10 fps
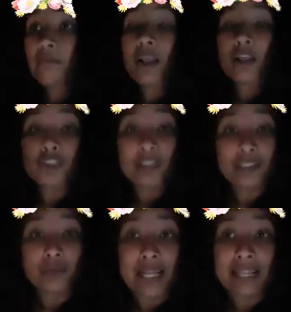So
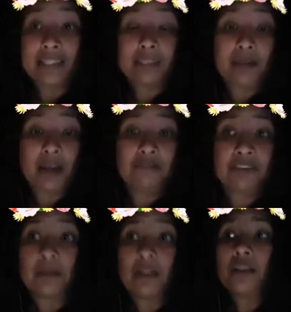that's what I did to be
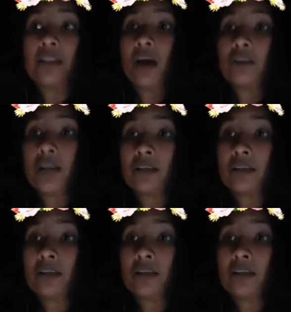comfortable. Now, Dr.